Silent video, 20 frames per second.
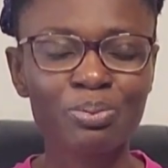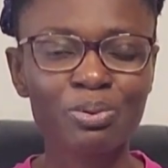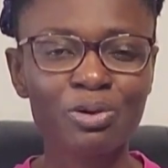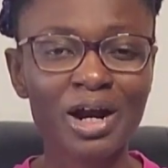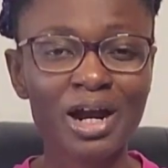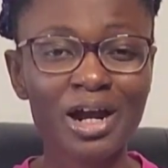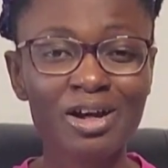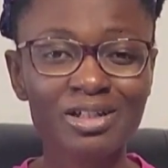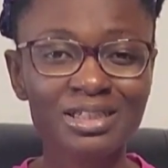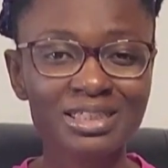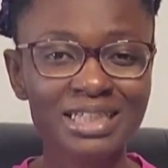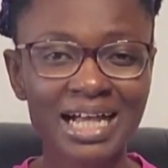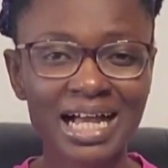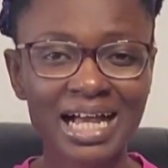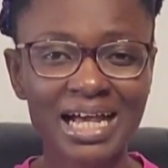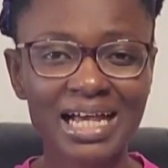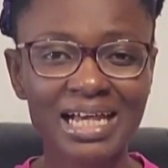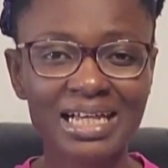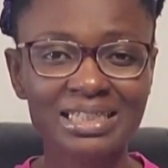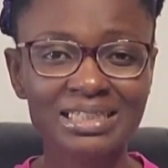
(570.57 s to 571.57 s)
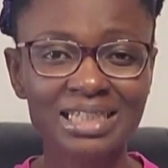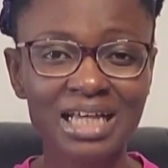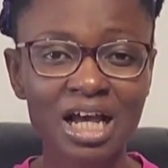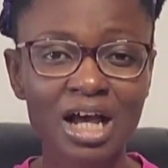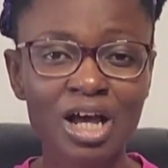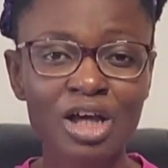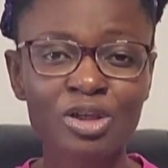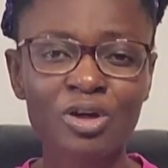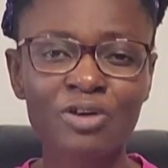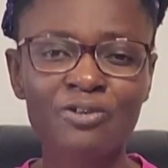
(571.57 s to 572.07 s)
Prioritize
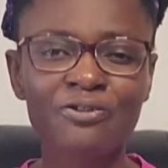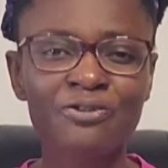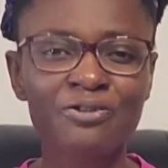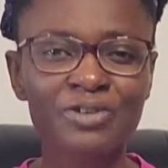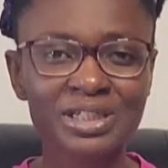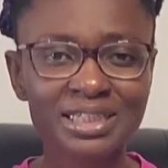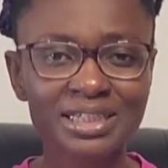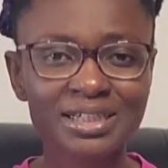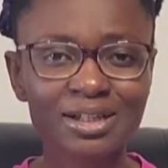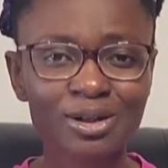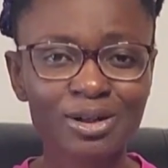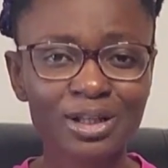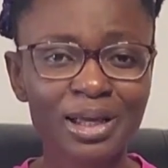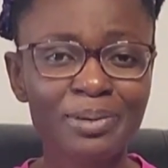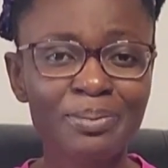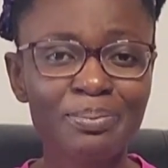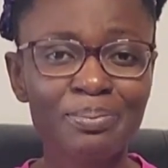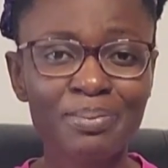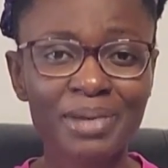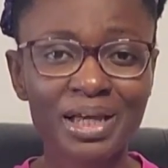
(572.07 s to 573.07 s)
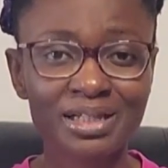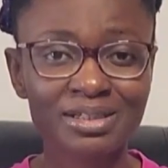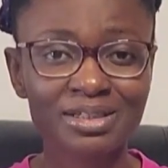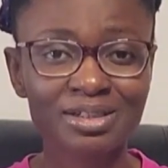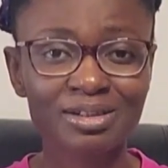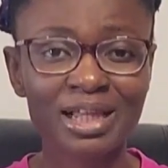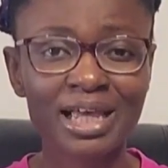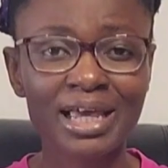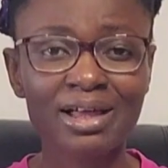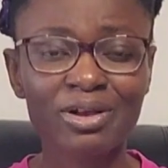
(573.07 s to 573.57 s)
your physical and
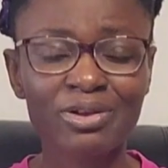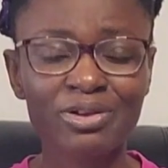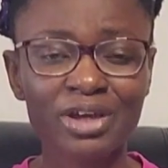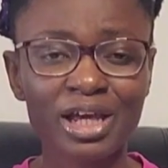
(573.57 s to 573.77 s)
mental health.